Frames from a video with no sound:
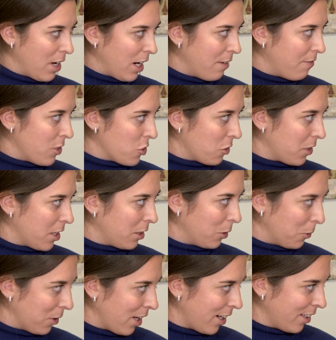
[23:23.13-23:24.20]
very visually
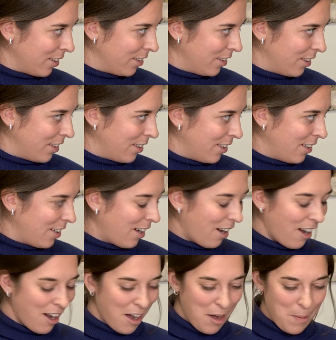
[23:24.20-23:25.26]
alluring.
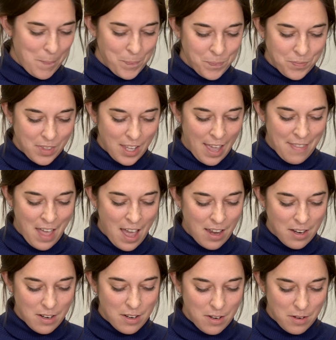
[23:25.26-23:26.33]
And
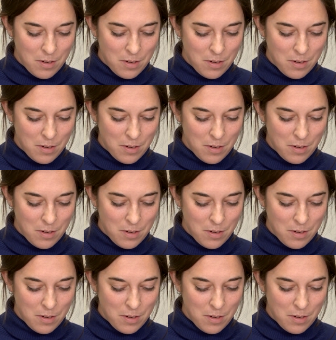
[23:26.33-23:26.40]
that